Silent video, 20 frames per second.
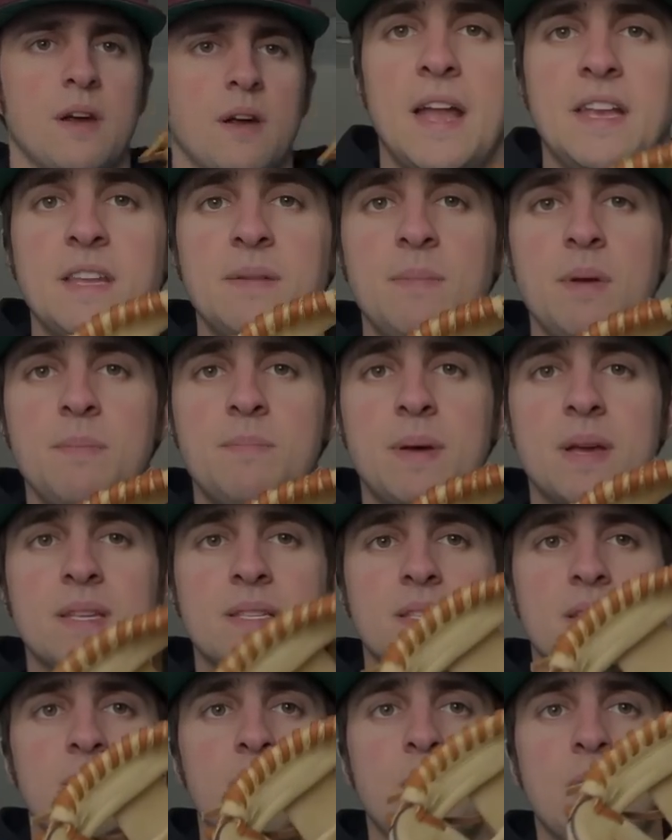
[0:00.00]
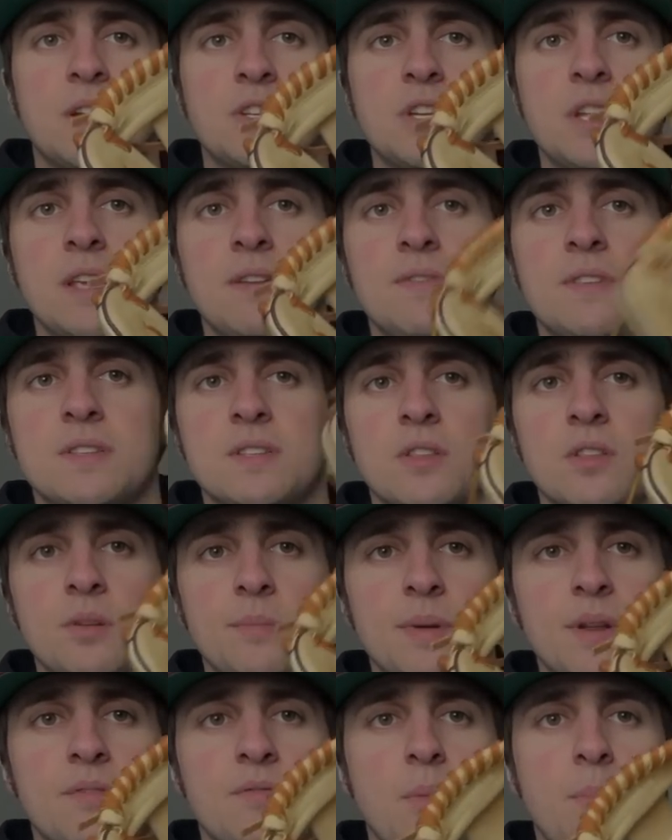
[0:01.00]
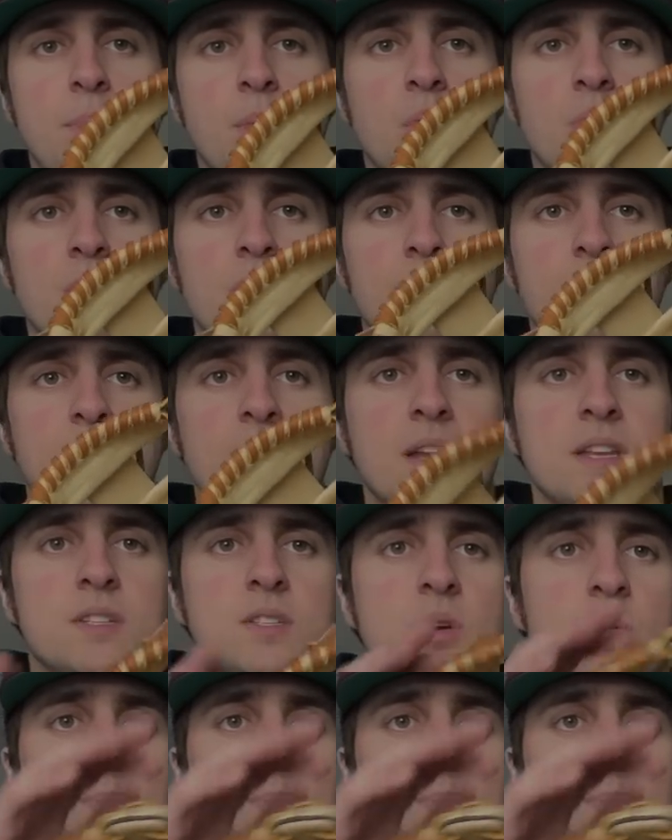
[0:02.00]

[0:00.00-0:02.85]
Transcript: I did my best to actually give this a little bit of a bowl effect. So